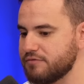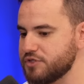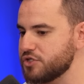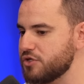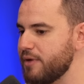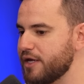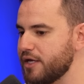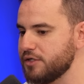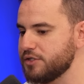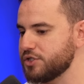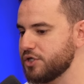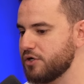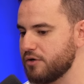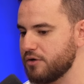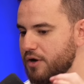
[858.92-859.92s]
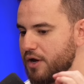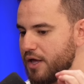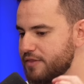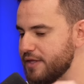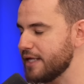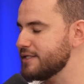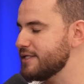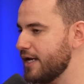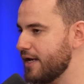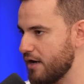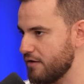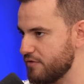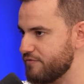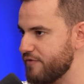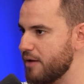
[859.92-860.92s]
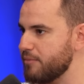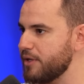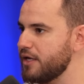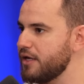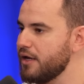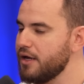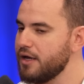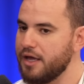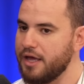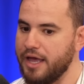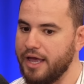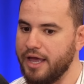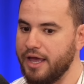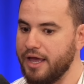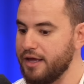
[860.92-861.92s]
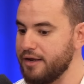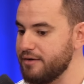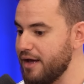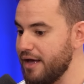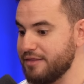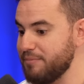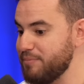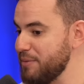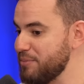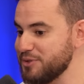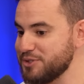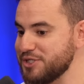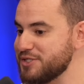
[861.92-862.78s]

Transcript: off just to making sure they can take care of their family. And I think people